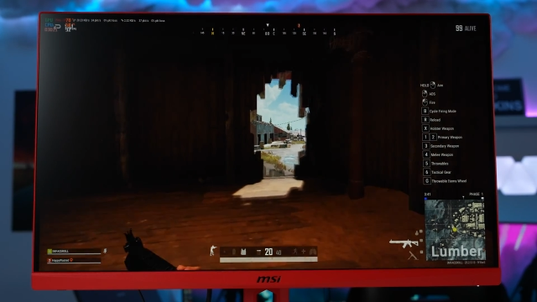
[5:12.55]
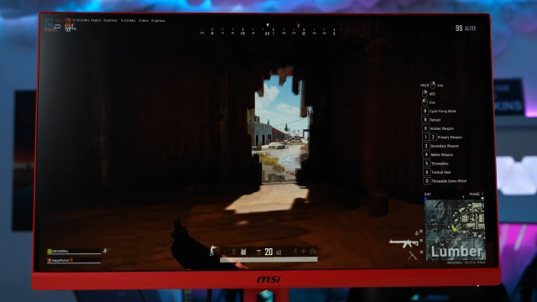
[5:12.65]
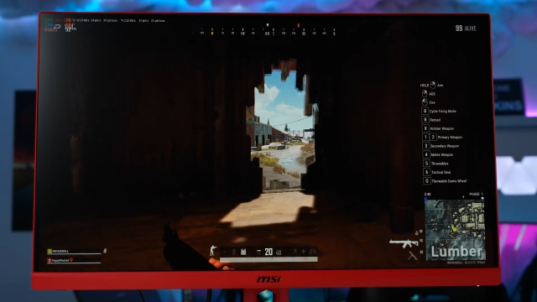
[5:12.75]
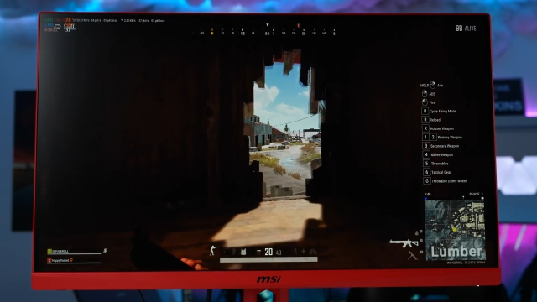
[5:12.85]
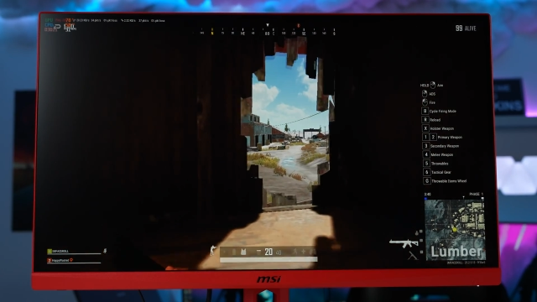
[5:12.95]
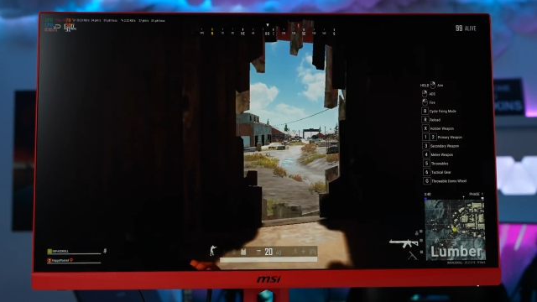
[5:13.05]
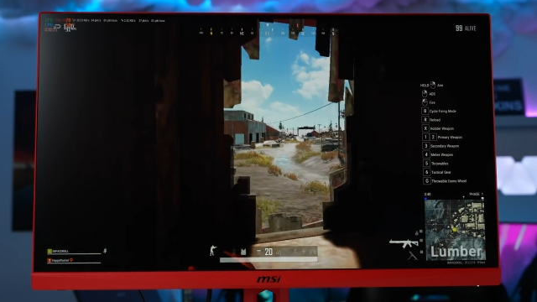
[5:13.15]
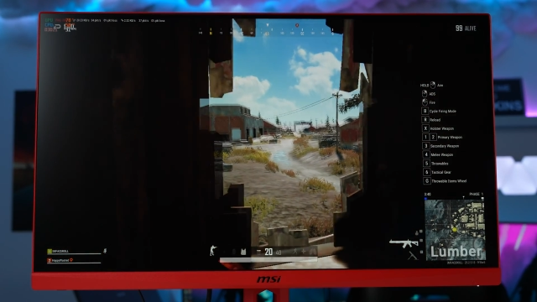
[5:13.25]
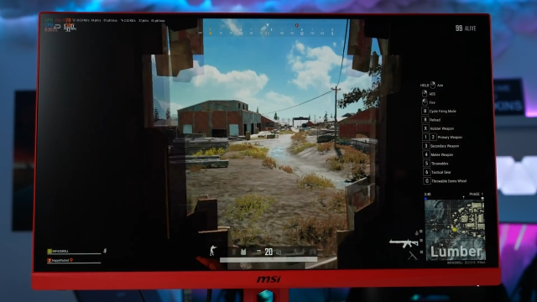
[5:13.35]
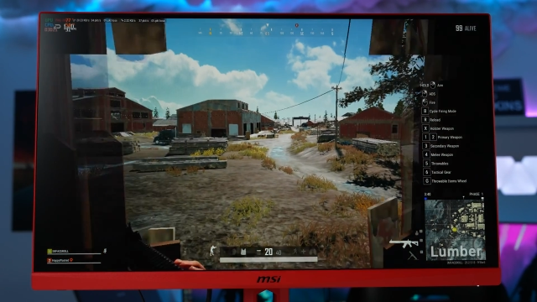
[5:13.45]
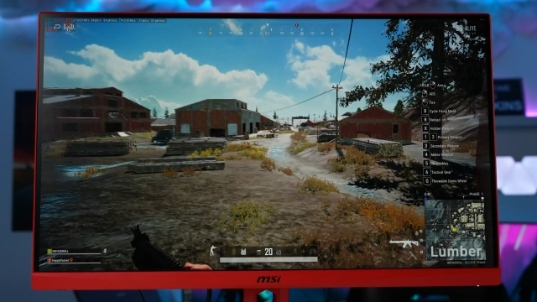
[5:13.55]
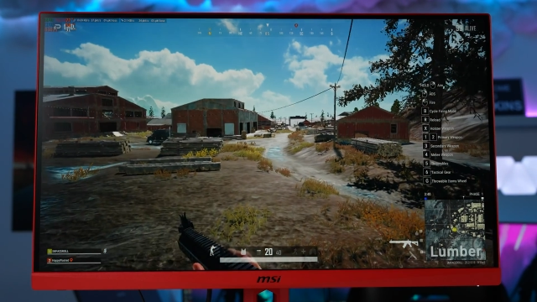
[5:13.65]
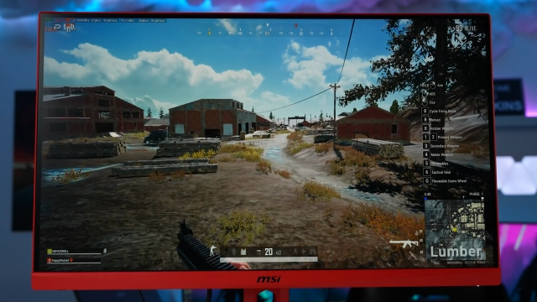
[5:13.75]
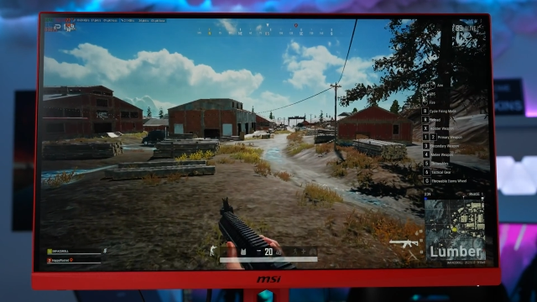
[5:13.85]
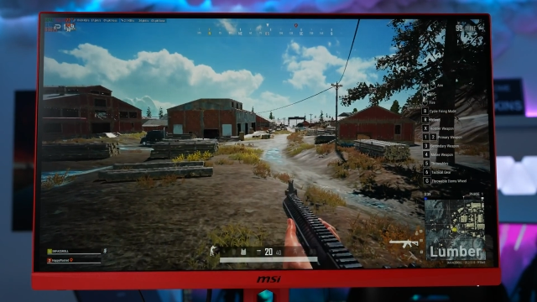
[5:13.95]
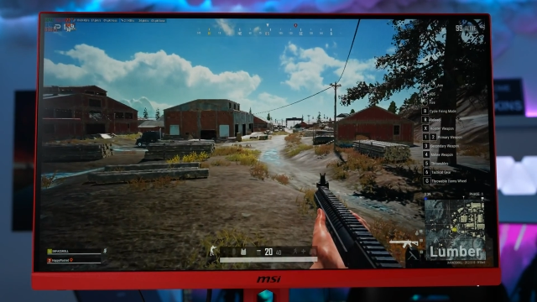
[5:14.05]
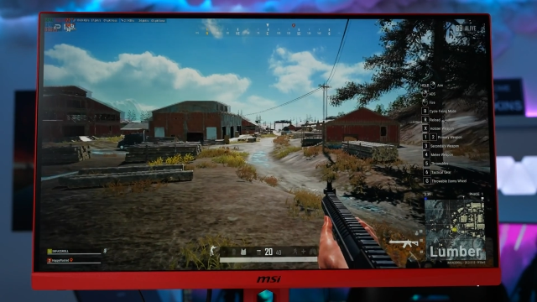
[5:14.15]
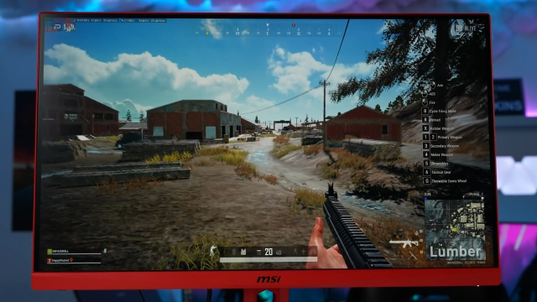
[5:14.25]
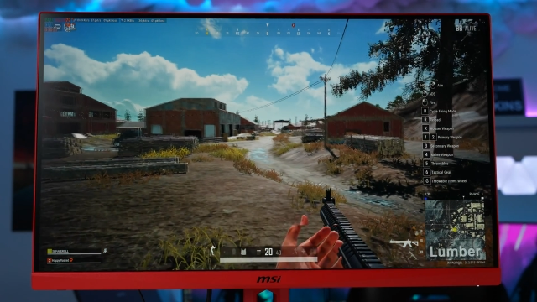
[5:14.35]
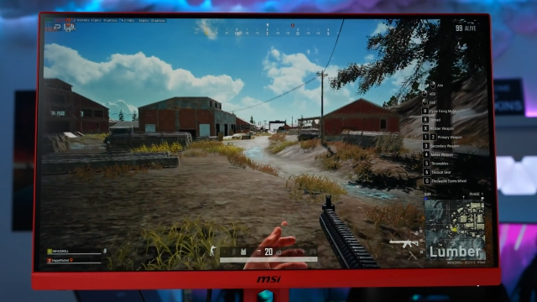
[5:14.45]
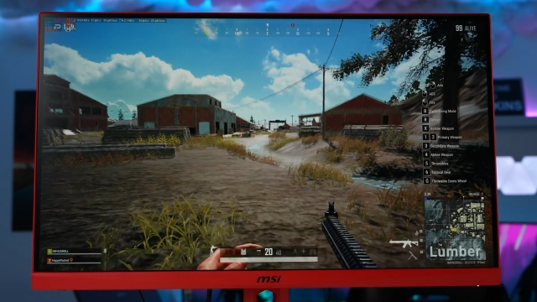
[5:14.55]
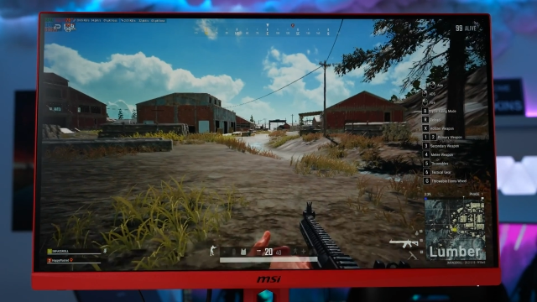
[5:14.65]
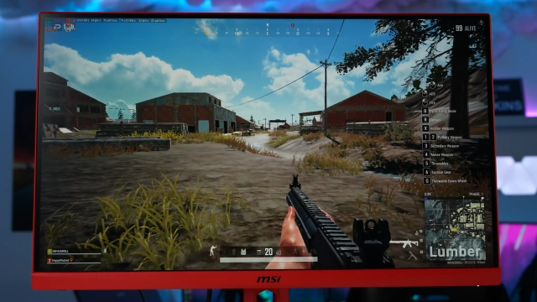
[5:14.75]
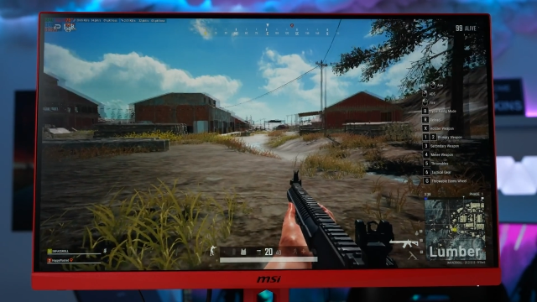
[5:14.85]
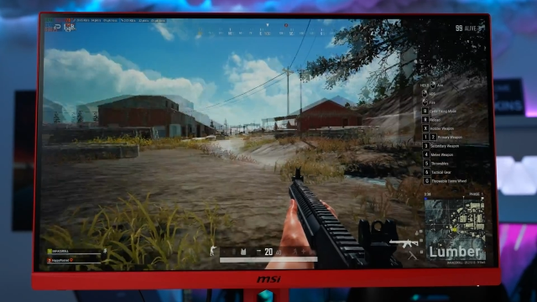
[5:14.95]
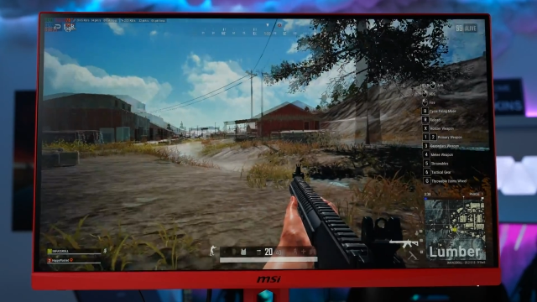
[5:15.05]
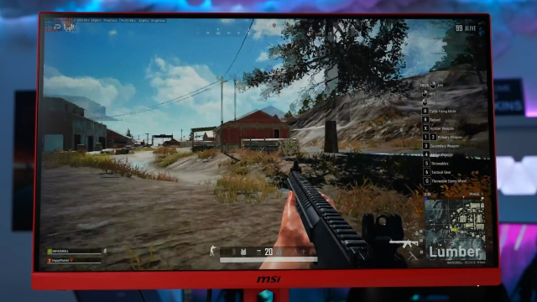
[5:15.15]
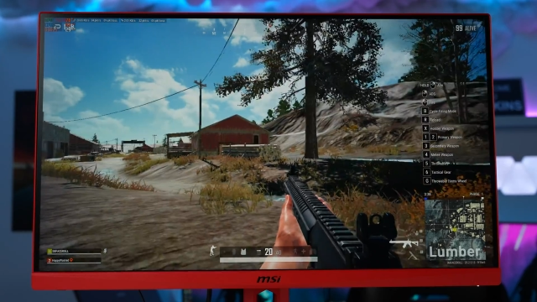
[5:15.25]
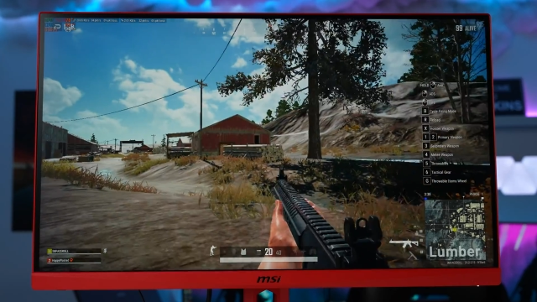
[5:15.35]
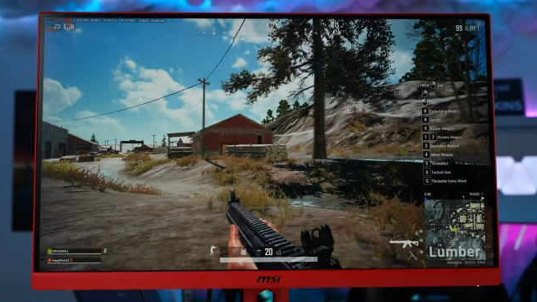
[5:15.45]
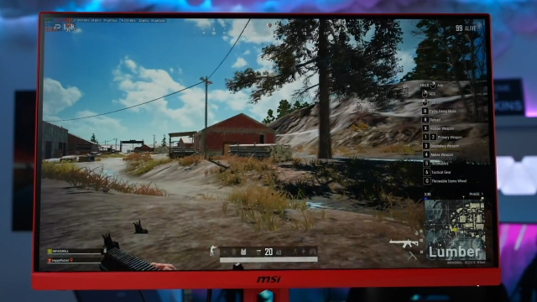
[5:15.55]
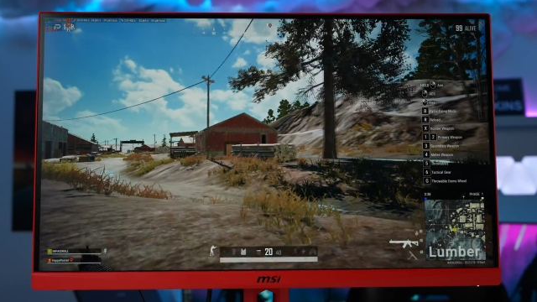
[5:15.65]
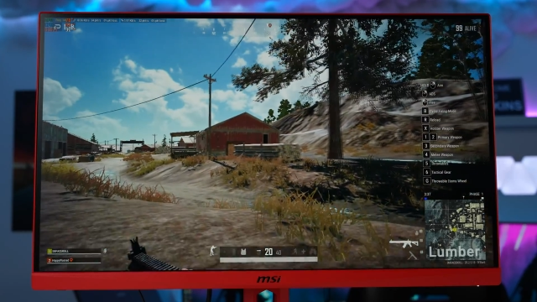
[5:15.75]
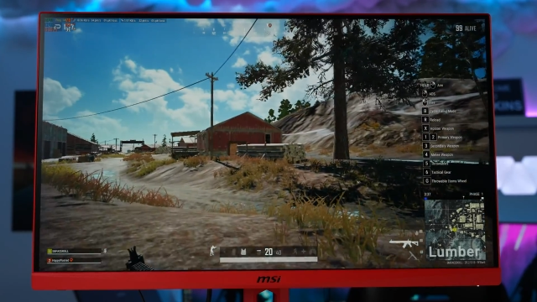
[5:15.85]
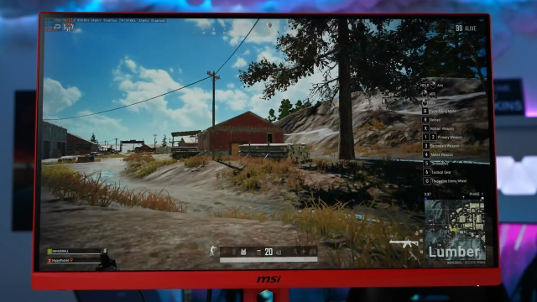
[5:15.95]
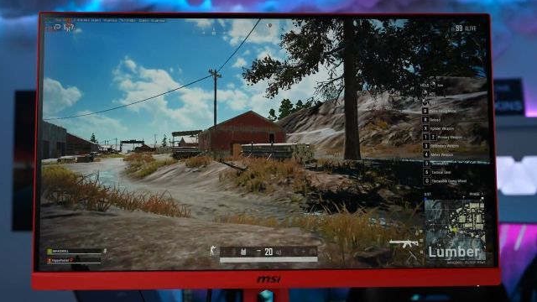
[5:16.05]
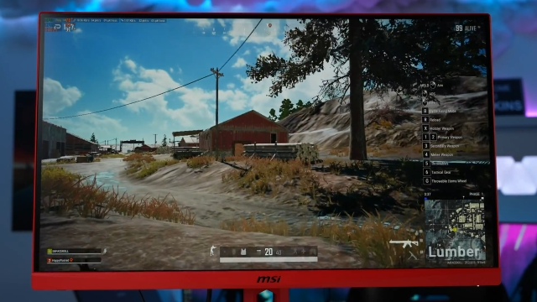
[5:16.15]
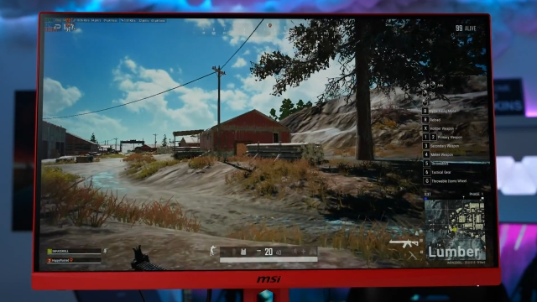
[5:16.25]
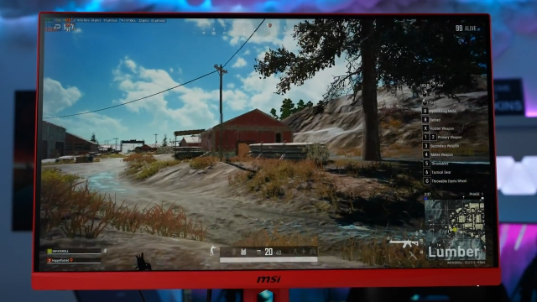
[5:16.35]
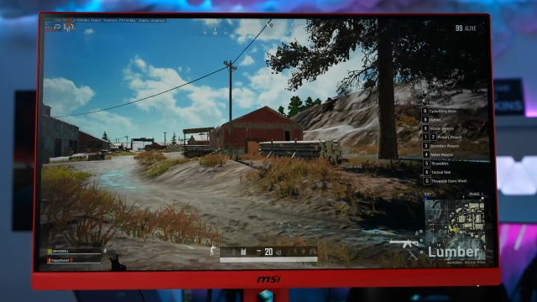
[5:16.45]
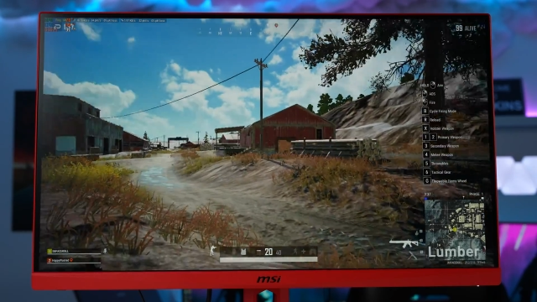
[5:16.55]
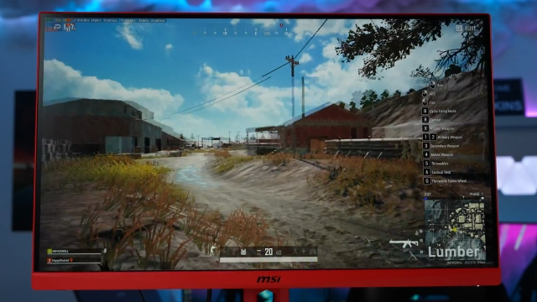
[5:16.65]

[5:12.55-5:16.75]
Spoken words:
[unreadable: no face in view]